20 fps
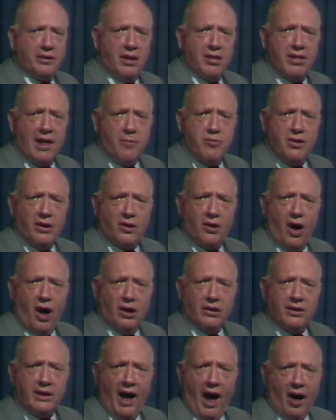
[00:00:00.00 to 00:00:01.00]
the subject
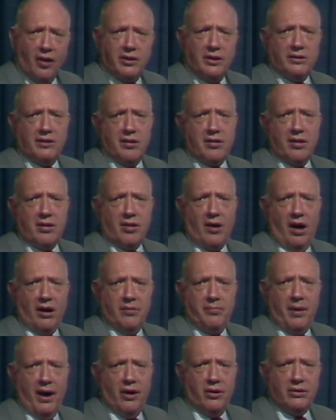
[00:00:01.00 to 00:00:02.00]
called calculus is all
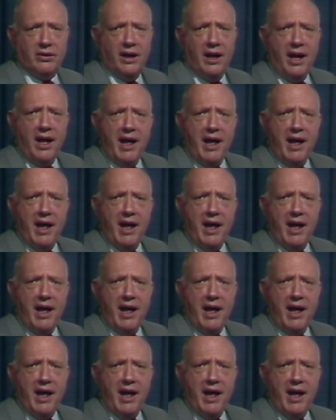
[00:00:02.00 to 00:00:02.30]
about